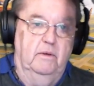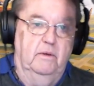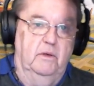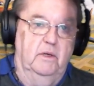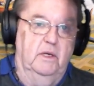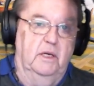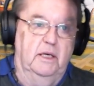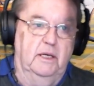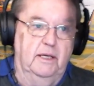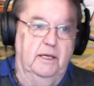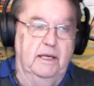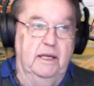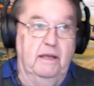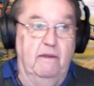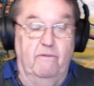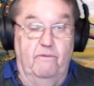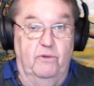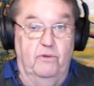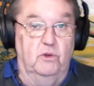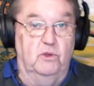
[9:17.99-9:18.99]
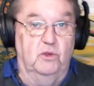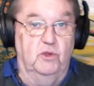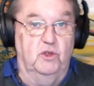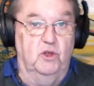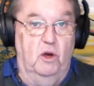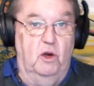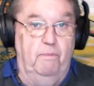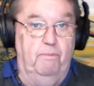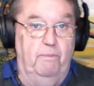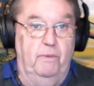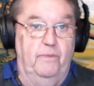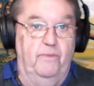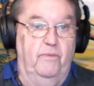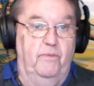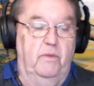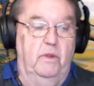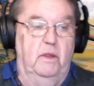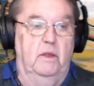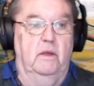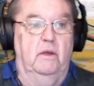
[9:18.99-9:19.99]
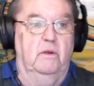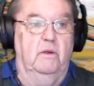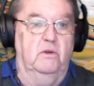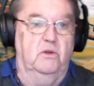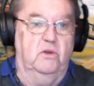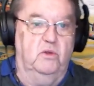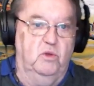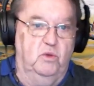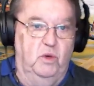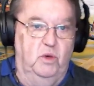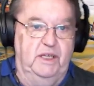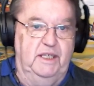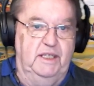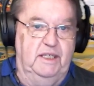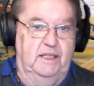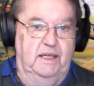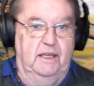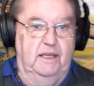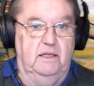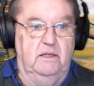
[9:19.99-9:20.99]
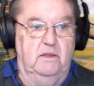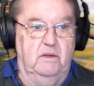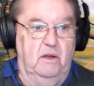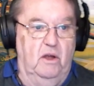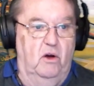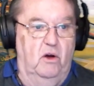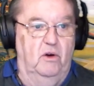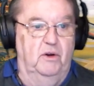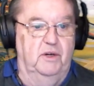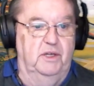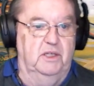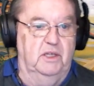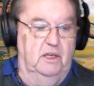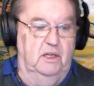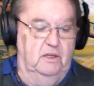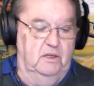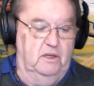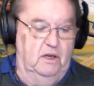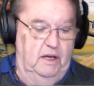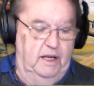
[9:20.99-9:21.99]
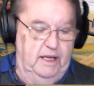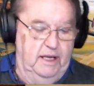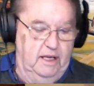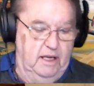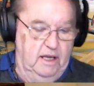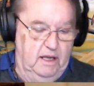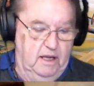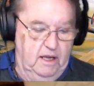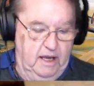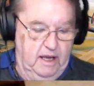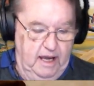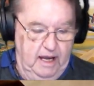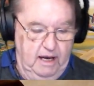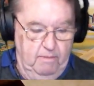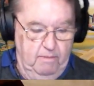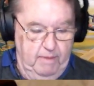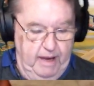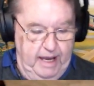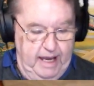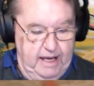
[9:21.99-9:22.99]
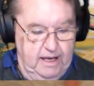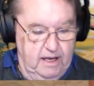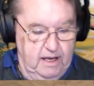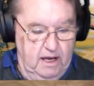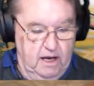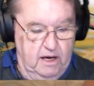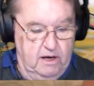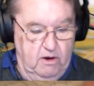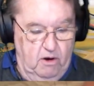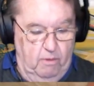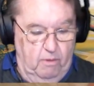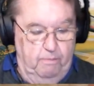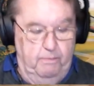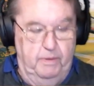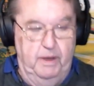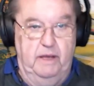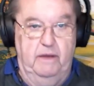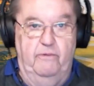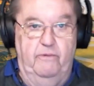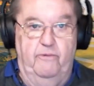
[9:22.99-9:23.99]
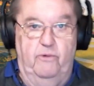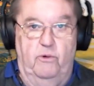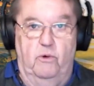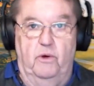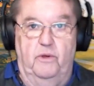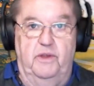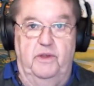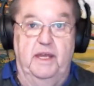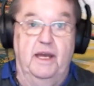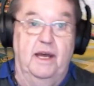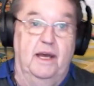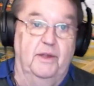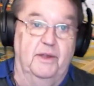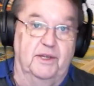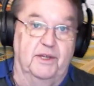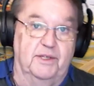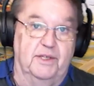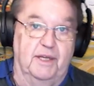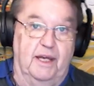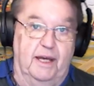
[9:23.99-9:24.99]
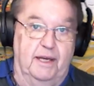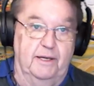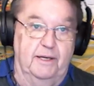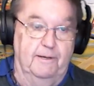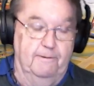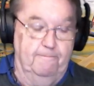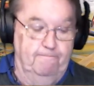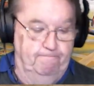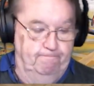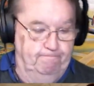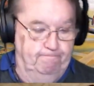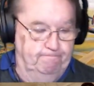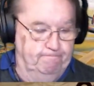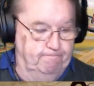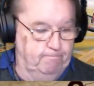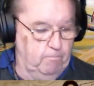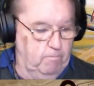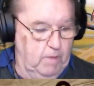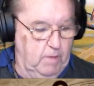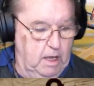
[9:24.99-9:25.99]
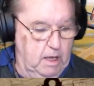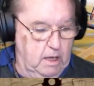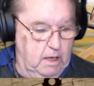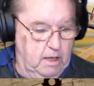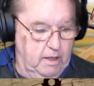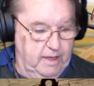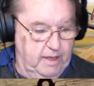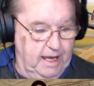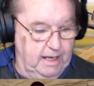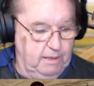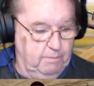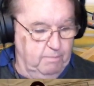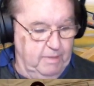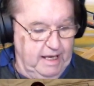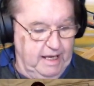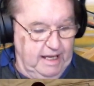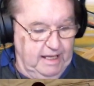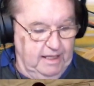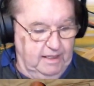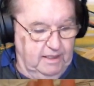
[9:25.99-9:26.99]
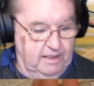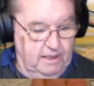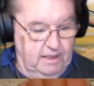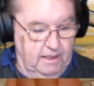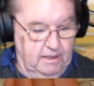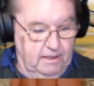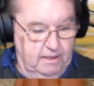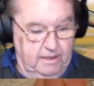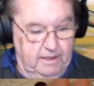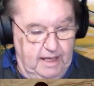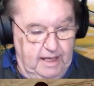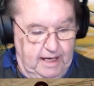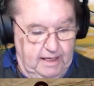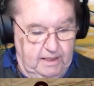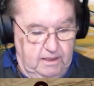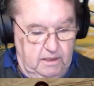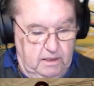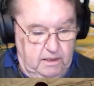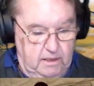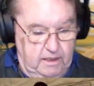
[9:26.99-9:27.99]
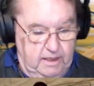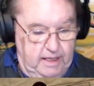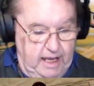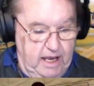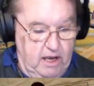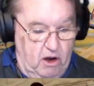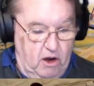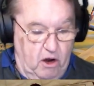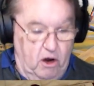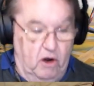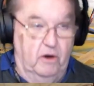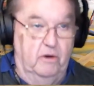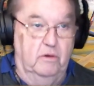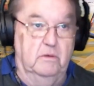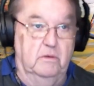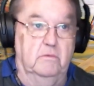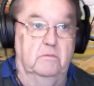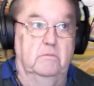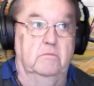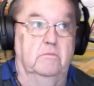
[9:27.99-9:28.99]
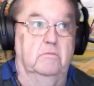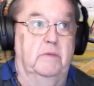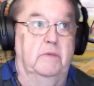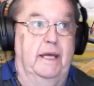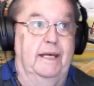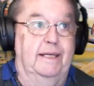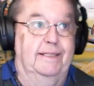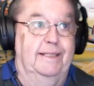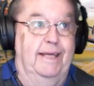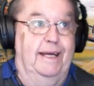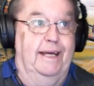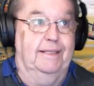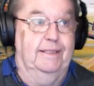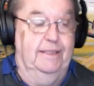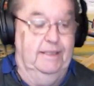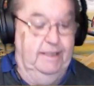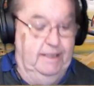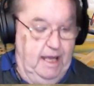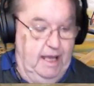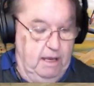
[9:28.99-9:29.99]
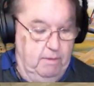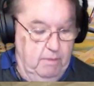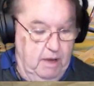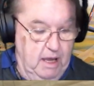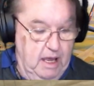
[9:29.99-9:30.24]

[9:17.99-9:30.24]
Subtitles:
in Photoshop, twist it horizontally and make a copy for the other side. That means that they are exactly the same.